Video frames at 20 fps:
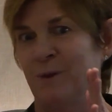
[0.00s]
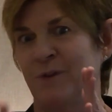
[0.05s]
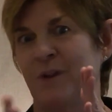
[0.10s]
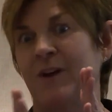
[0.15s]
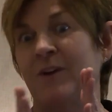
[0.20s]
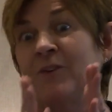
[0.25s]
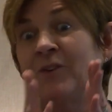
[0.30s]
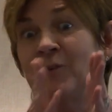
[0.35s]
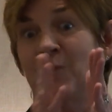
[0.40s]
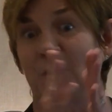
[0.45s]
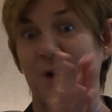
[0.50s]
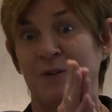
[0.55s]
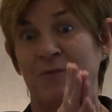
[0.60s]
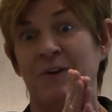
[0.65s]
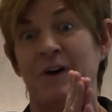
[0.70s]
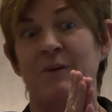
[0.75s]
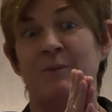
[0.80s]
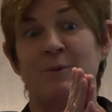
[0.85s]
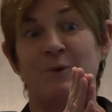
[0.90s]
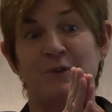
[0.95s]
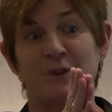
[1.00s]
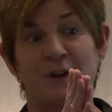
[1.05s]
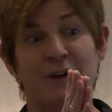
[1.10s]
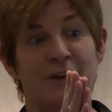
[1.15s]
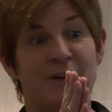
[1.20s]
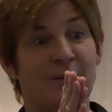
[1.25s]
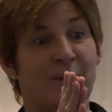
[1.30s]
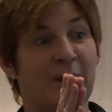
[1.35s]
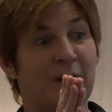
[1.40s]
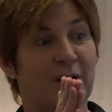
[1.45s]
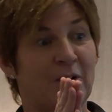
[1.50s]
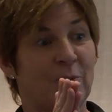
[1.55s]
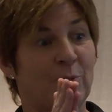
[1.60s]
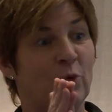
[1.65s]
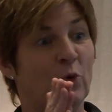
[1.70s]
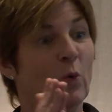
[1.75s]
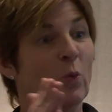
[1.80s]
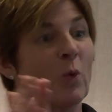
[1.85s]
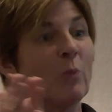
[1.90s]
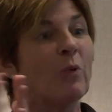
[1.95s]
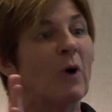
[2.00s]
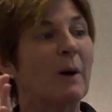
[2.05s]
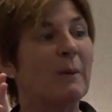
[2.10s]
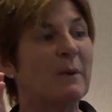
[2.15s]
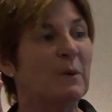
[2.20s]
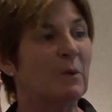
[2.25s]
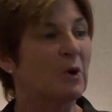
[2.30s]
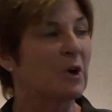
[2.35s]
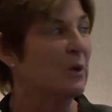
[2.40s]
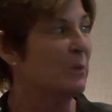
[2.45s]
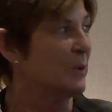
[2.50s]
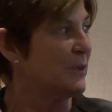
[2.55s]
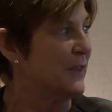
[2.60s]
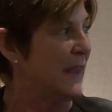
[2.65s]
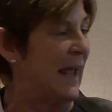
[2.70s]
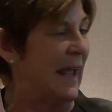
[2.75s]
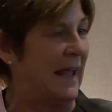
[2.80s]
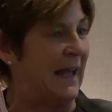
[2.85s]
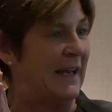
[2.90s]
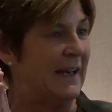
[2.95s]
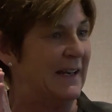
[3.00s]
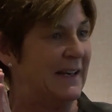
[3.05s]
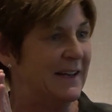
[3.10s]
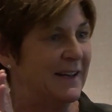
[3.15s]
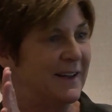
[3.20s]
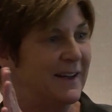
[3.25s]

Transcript: with like 25% of the buyer pool. We're probably working with 10.